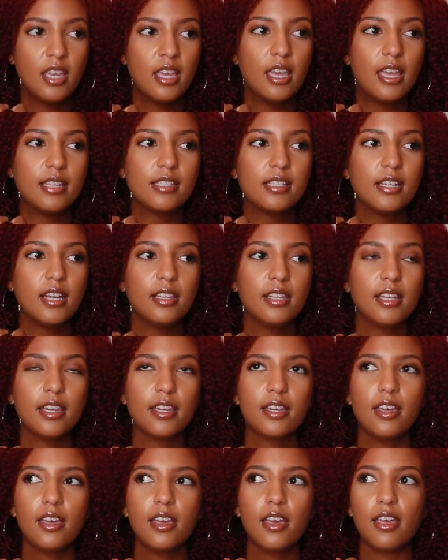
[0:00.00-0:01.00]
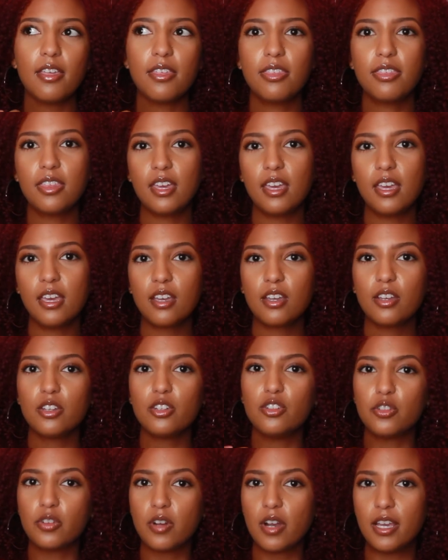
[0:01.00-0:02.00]
It's not like a thick,
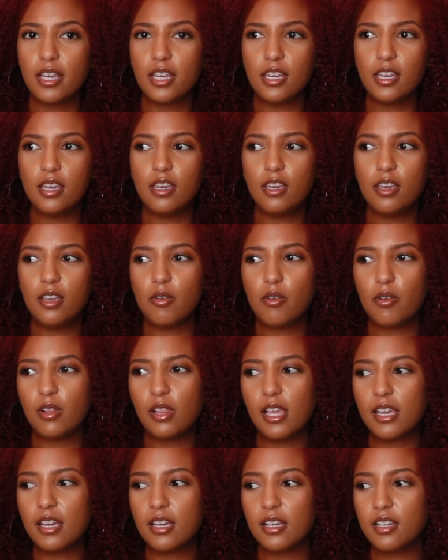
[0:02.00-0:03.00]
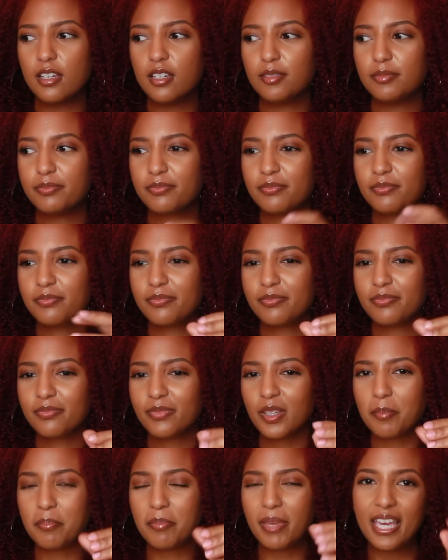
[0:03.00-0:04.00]
drying, or like a
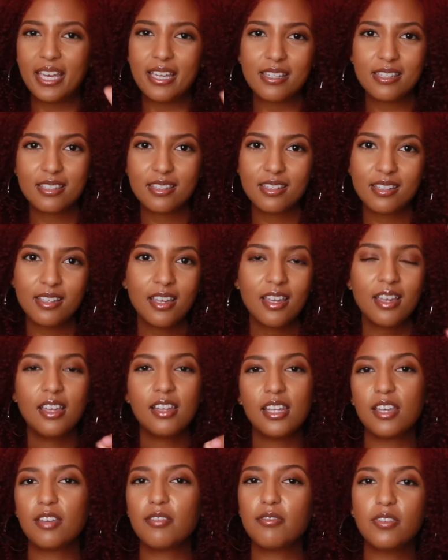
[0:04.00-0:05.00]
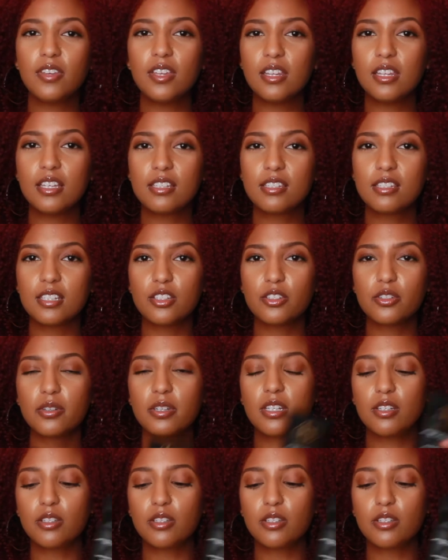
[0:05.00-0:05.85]
paste like feeling sunscreen.